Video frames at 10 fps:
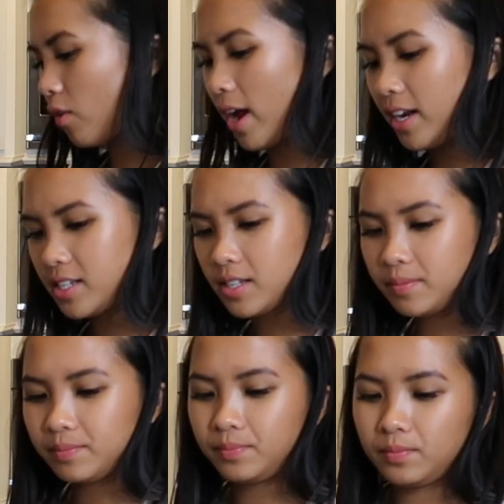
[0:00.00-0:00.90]
All right,
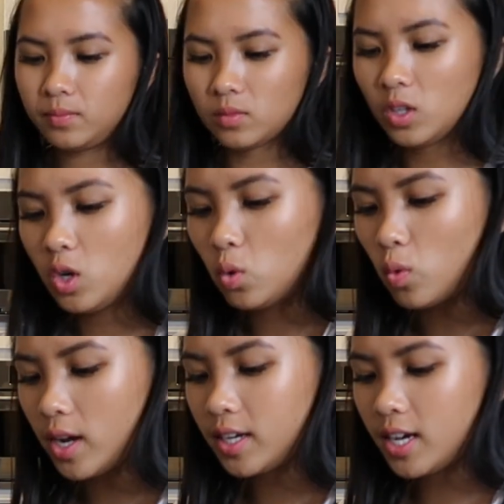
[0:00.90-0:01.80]

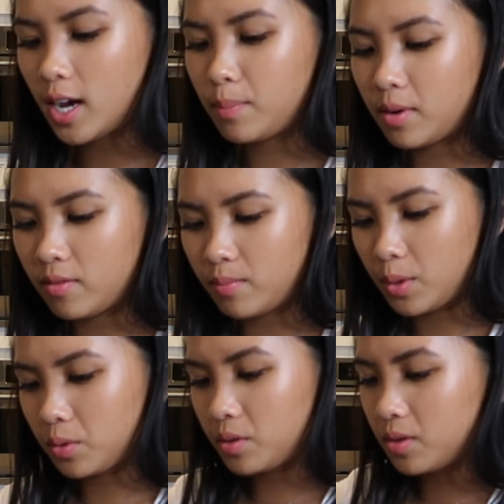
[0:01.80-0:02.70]
1 cup of milk.